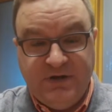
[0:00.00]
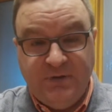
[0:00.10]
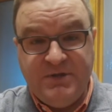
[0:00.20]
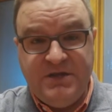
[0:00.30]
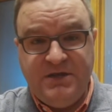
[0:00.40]

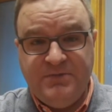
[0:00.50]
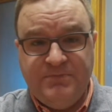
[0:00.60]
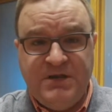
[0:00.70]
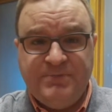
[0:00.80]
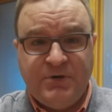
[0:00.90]
Now,
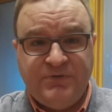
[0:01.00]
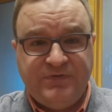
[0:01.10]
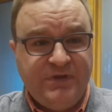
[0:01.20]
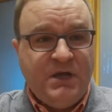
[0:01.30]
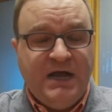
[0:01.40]
me
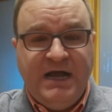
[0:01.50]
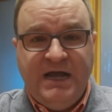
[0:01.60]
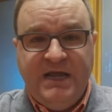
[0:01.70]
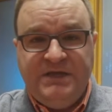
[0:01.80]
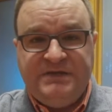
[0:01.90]
personally,
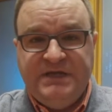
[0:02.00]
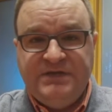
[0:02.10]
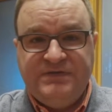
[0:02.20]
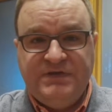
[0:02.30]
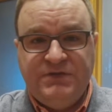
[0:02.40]
I
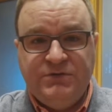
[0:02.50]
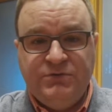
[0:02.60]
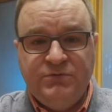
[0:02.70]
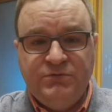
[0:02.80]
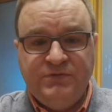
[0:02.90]
tend to
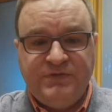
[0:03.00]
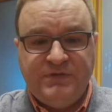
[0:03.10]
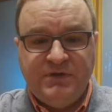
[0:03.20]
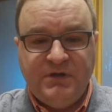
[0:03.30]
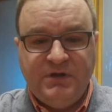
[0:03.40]
use